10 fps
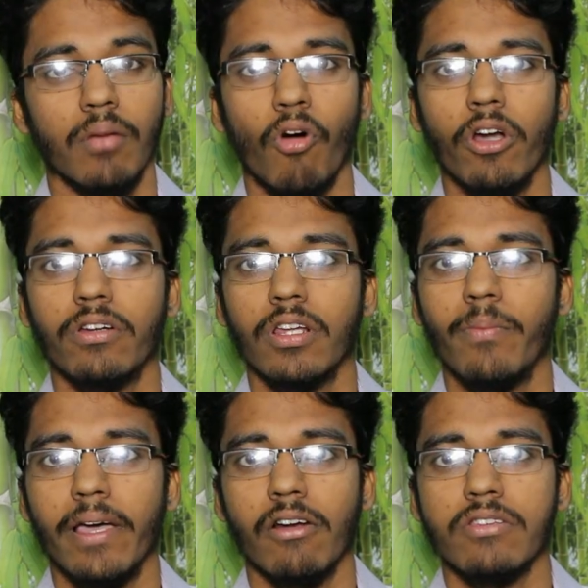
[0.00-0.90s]
molecular
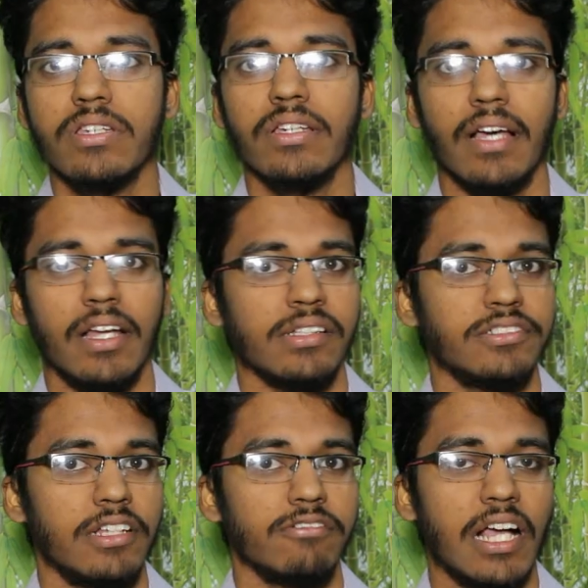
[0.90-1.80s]
biology
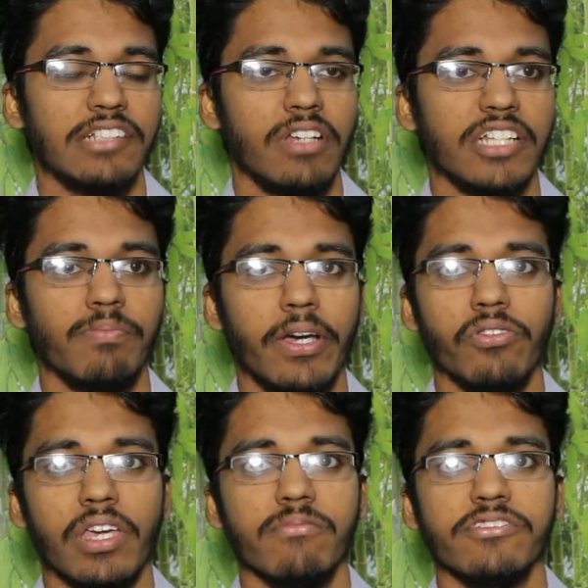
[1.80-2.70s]
as, as, well as
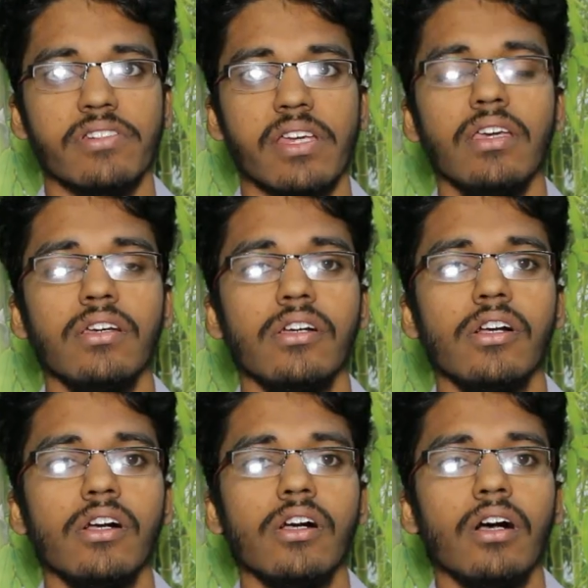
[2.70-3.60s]
biochemistry
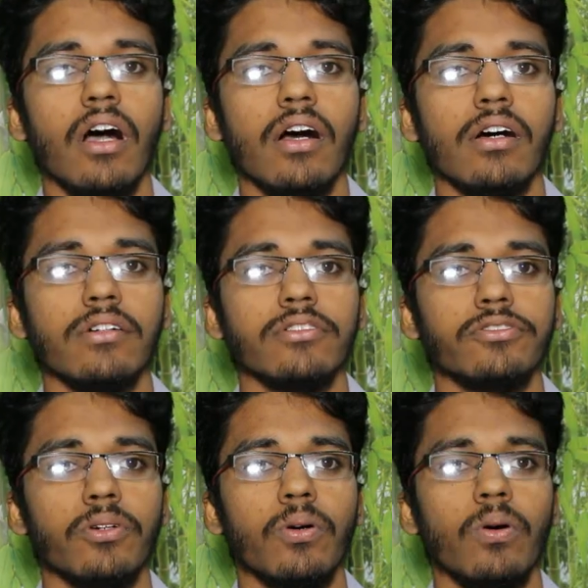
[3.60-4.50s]

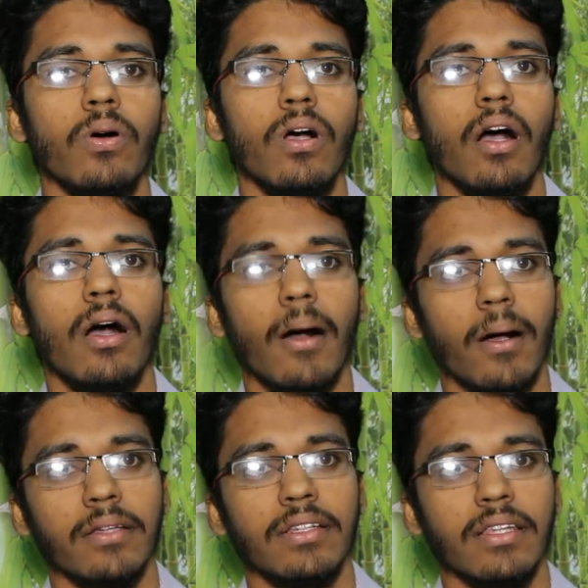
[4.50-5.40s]
so
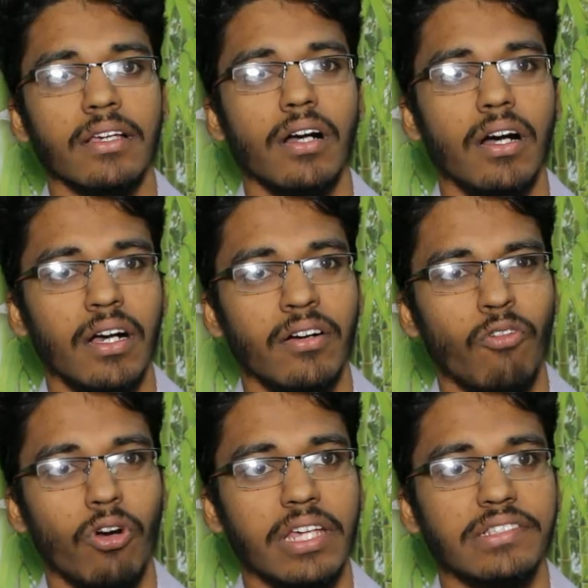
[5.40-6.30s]
the thing
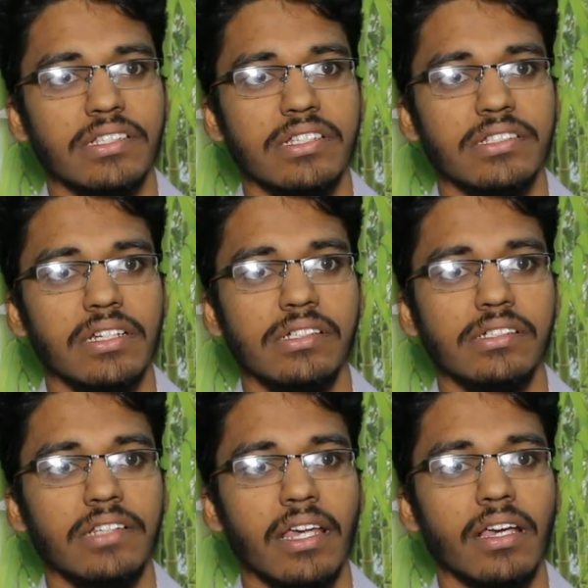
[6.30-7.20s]
what I suggested
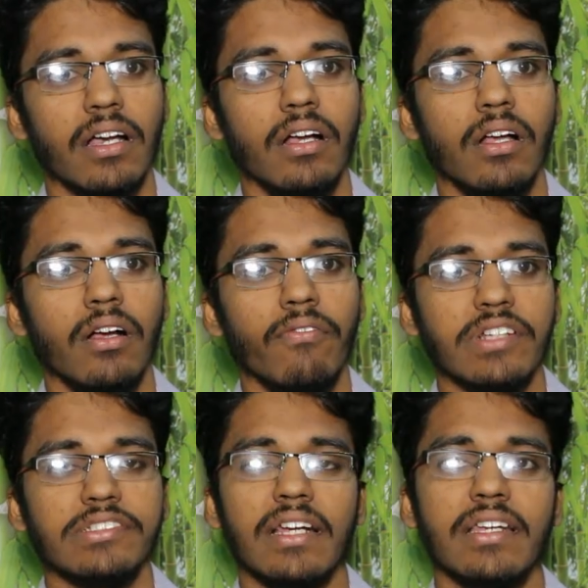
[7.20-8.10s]
is like
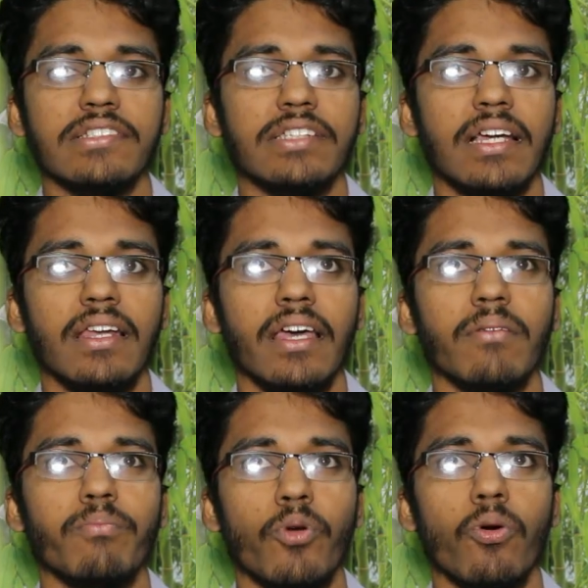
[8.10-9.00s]
first understand
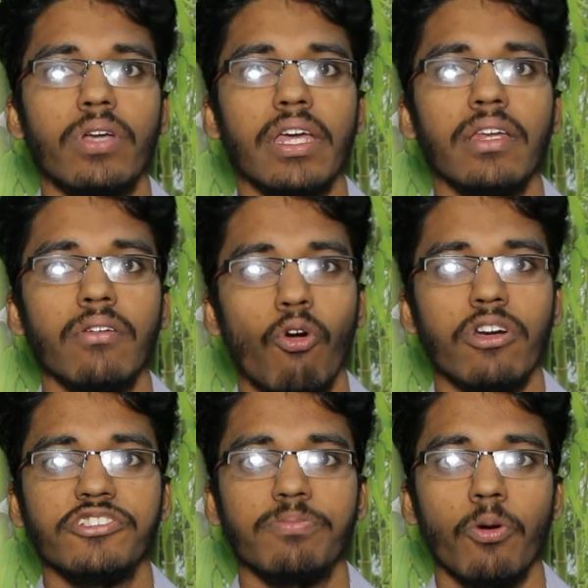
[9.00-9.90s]
like protein
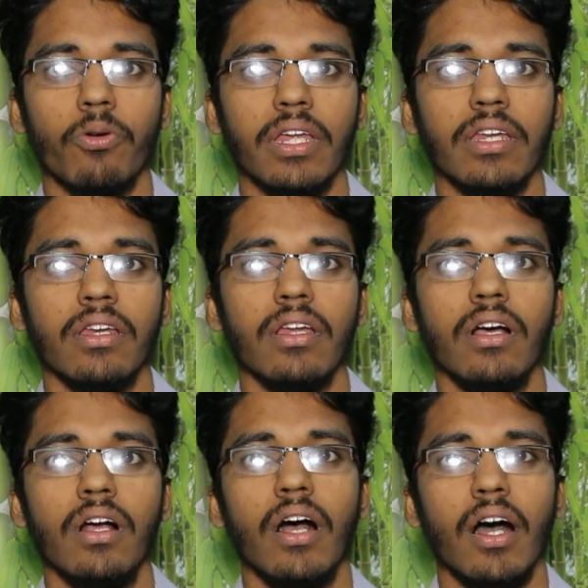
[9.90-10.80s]
what is protein
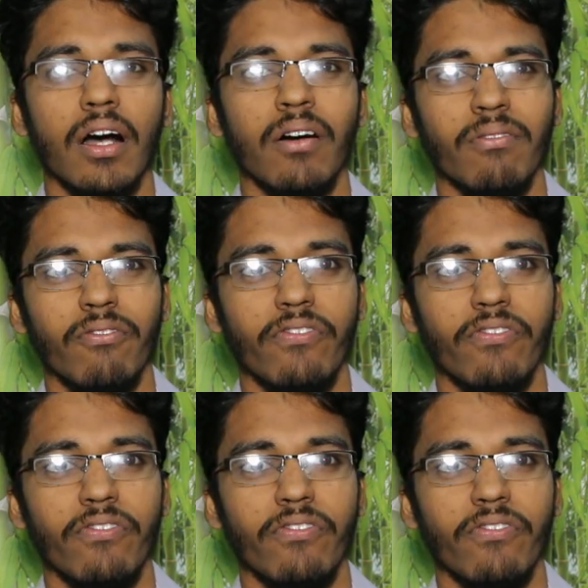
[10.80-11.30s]
uh,